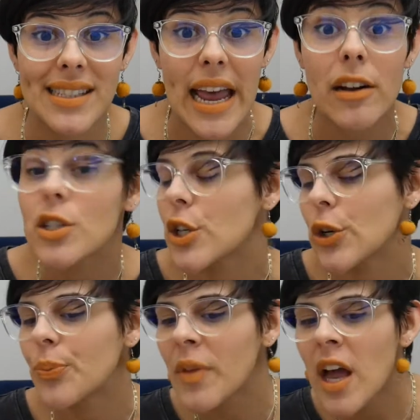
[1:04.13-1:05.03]
Cal to
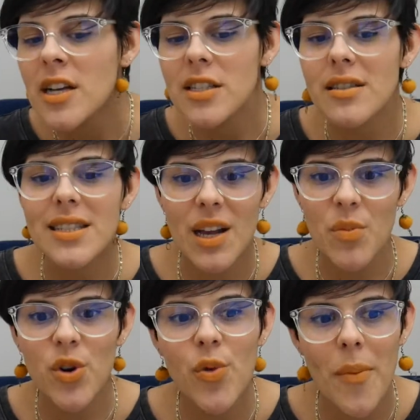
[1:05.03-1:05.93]
you. So the
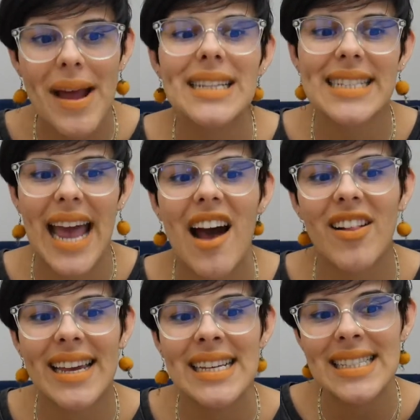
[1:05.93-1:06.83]
Summer Romance Cal
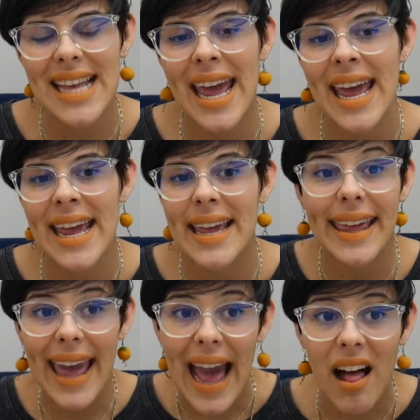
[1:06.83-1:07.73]
is a
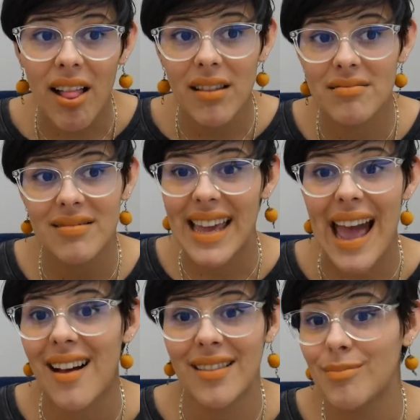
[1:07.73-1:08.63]

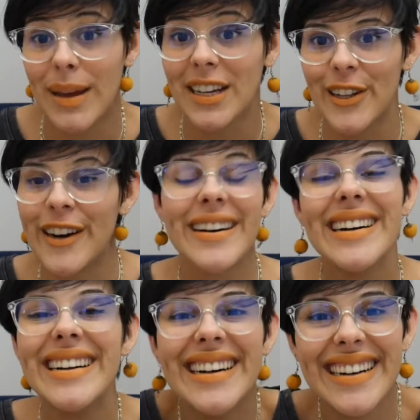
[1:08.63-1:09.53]
make along
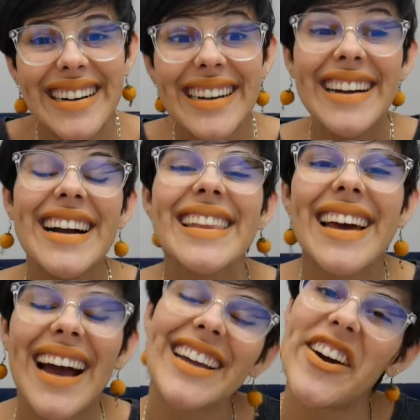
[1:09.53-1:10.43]

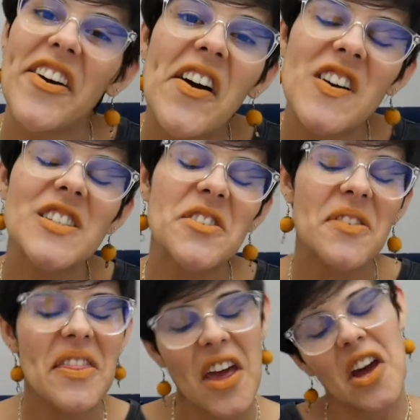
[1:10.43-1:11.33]
that I co-host
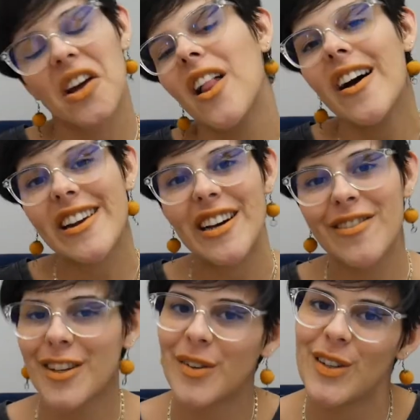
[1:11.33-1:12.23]
with Claudia
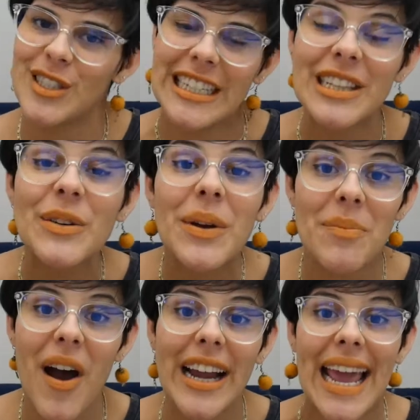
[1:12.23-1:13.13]
of the Crochet Luna
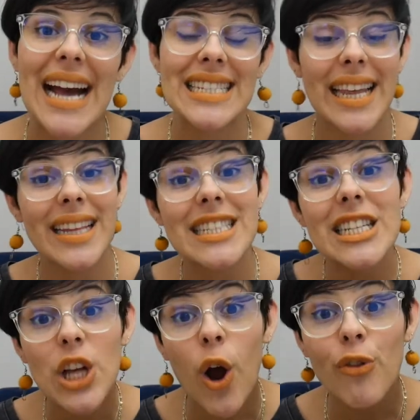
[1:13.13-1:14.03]
podcast, and this
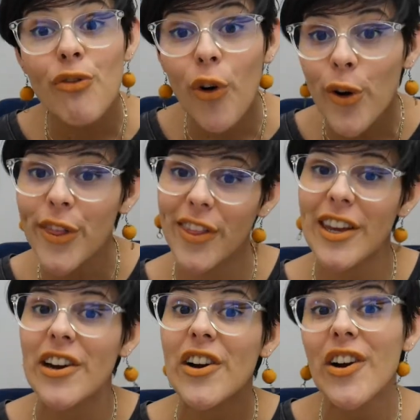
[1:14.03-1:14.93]
is our 4th
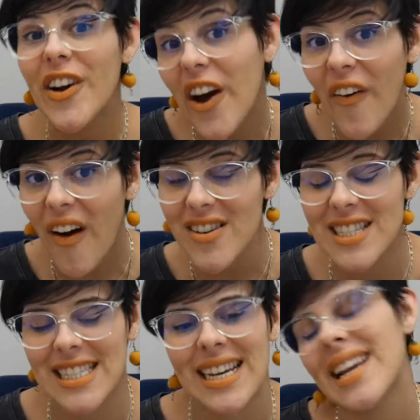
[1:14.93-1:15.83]
year
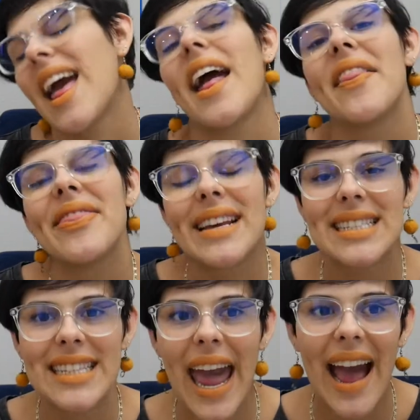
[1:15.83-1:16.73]
co-hosting
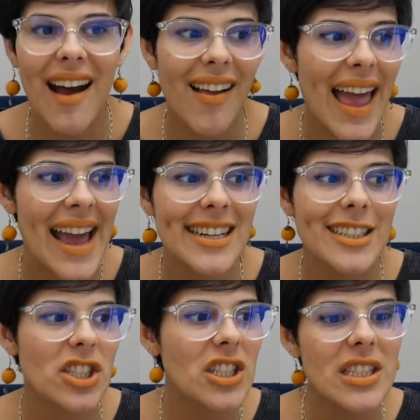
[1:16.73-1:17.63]
this Cal, and
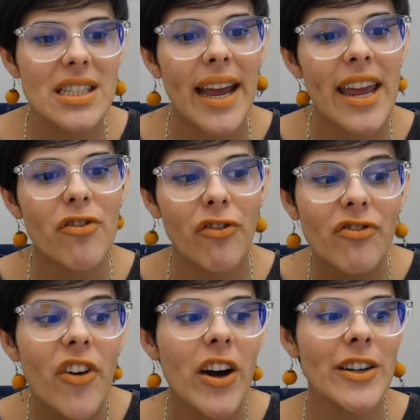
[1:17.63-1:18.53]
it's just a
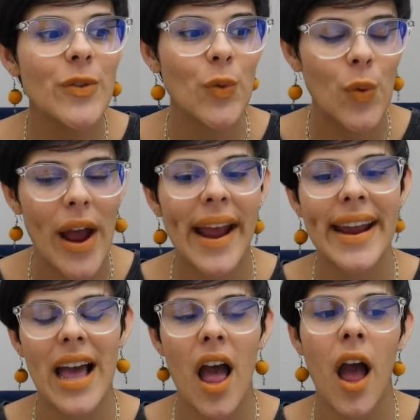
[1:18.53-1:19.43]
fun
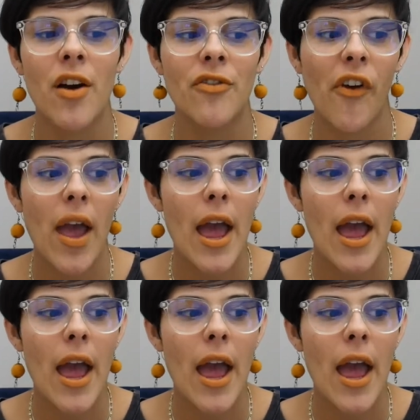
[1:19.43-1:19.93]
way of